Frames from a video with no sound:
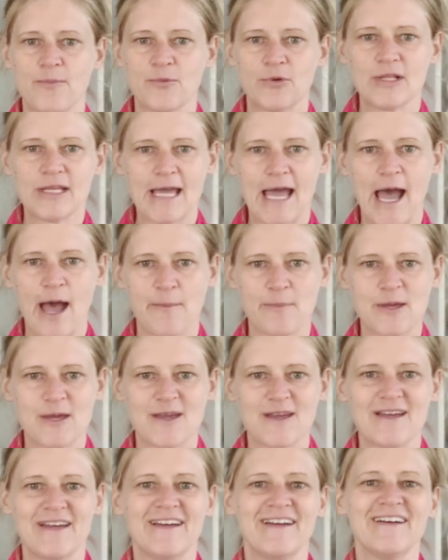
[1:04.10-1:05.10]
really
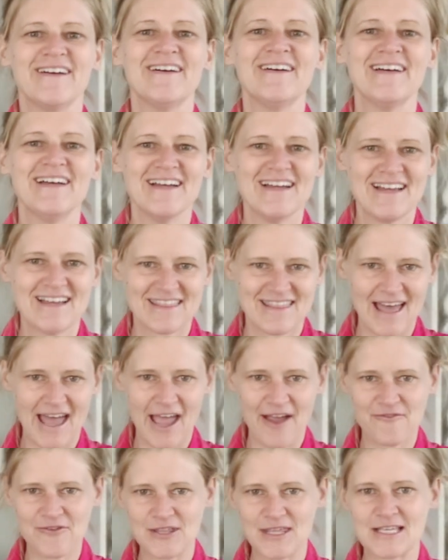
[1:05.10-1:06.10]
happy that
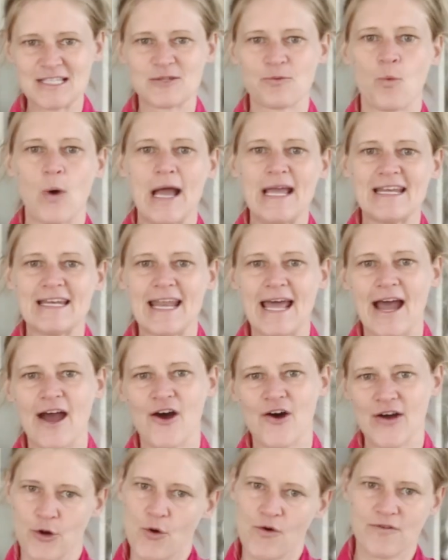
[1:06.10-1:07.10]
everything's white
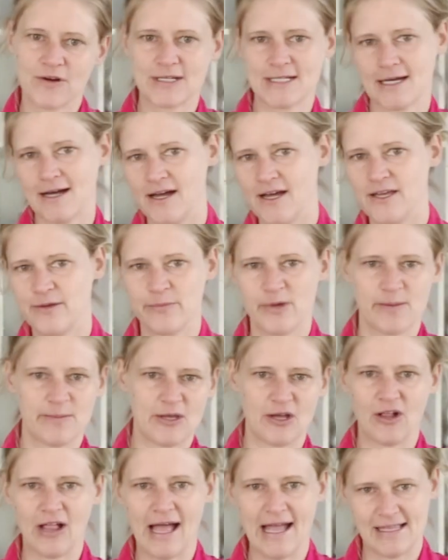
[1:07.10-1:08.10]
now. Over time, maybe
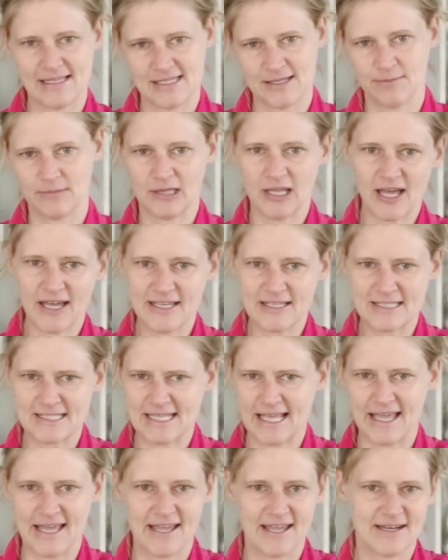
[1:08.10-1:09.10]
I'll add some lights
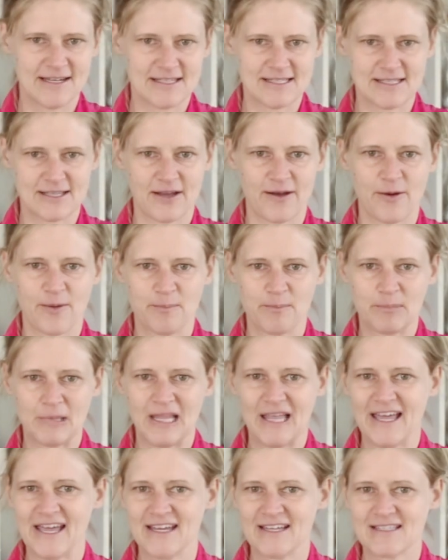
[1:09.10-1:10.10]
and some
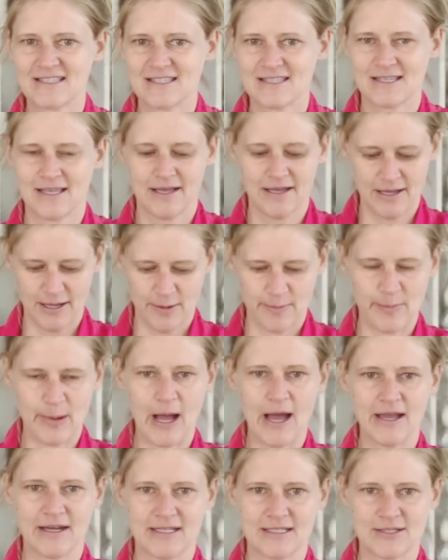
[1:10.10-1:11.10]
plants,
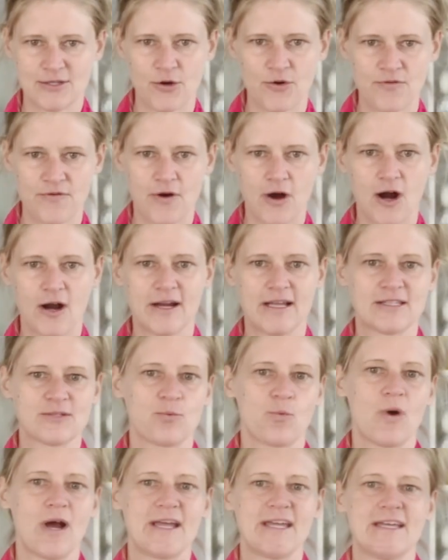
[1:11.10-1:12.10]
but so far it's
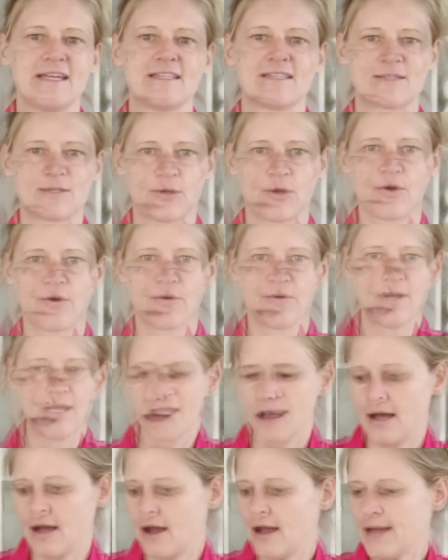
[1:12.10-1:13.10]
white. For this video,
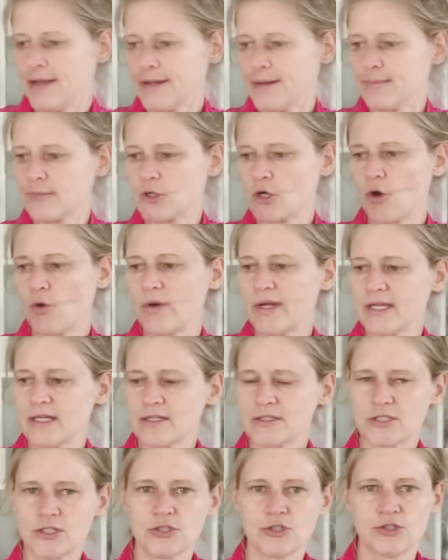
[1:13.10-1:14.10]
I am going
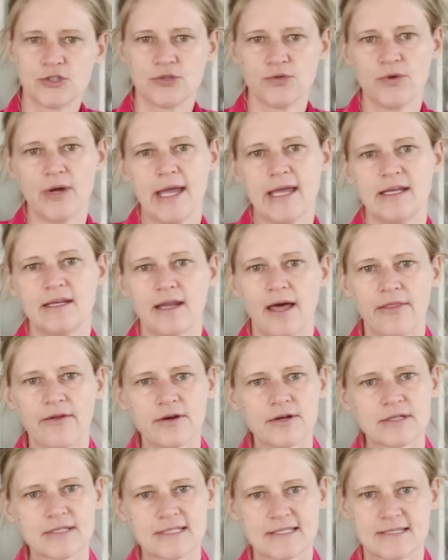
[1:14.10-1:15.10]
to do another
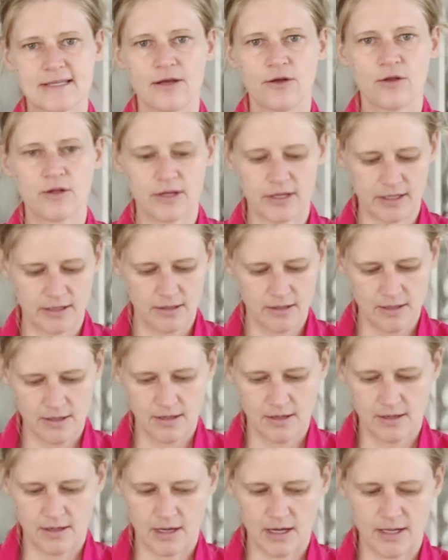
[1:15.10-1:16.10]
silk
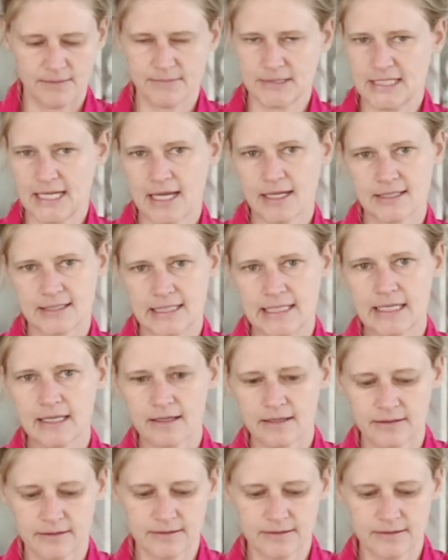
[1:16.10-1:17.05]
technique,